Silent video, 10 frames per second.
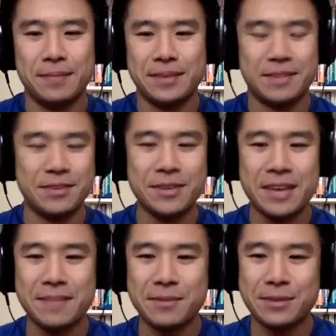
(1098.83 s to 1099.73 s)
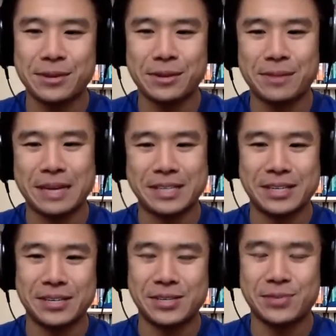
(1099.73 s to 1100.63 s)
If you came in with your own
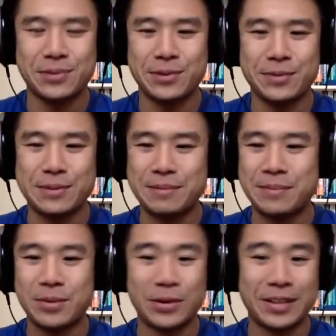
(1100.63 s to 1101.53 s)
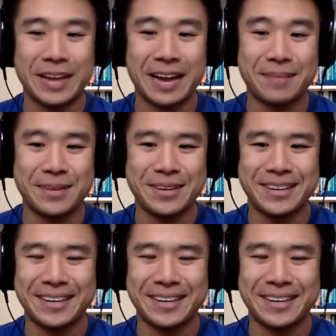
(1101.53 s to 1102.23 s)
milestones, we would be more than happy.